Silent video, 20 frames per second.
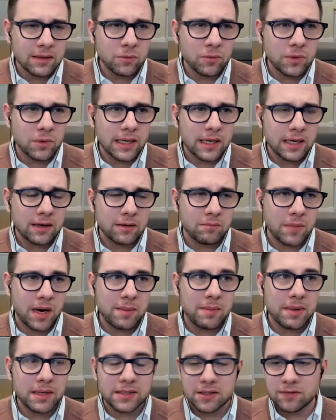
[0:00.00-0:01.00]
What I, my
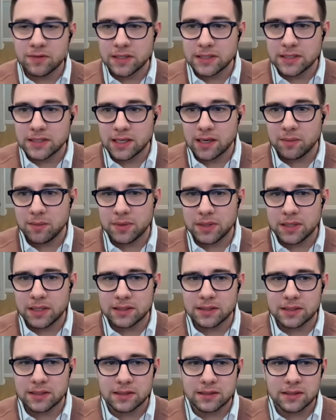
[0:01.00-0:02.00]
best advice to
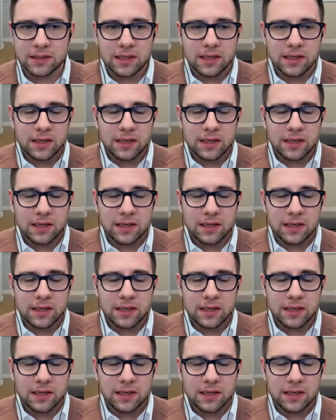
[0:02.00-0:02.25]
companies is,